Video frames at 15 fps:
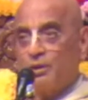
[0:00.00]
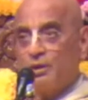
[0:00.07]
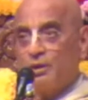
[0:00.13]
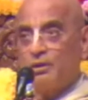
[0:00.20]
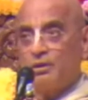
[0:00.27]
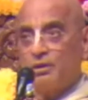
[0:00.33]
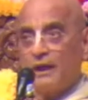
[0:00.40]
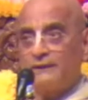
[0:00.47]

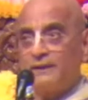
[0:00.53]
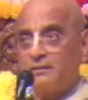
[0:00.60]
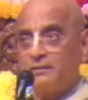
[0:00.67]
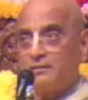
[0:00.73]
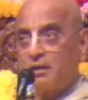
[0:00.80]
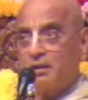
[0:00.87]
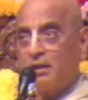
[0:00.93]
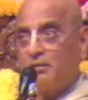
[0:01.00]
at that
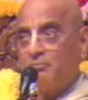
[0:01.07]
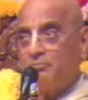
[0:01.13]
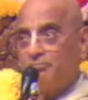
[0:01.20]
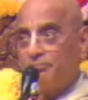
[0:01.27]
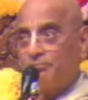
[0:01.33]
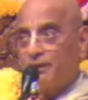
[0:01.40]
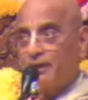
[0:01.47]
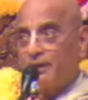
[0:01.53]
time,
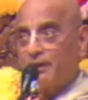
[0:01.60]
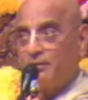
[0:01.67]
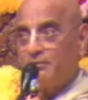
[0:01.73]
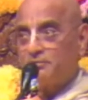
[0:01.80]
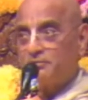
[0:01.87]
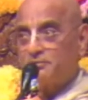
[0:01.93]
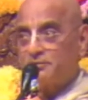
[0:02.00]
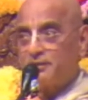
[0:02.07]
these
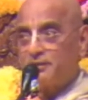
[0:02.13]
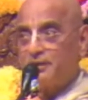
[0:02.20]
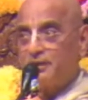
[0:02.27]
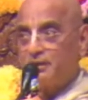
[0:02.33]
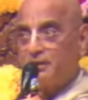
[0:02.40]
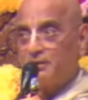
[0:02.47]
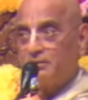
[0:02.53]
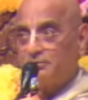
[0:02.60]
three
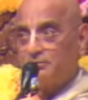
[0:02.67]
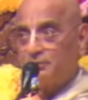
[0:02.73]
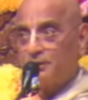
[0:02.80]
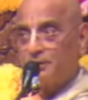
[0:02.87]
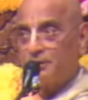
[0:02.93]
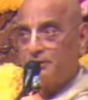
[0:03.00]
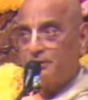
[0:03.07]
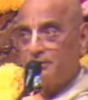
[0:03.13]
girls
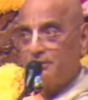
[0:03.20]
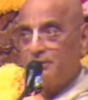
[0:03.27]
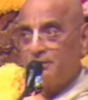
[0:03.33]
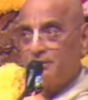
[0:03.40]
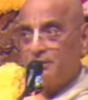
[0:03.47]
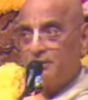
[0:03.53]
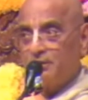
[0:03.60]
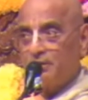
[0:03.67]
were
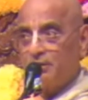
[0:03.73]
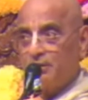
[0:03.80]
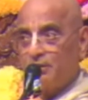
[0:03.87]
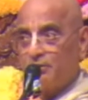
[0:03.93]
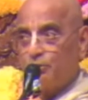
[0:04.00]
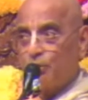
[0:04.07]
to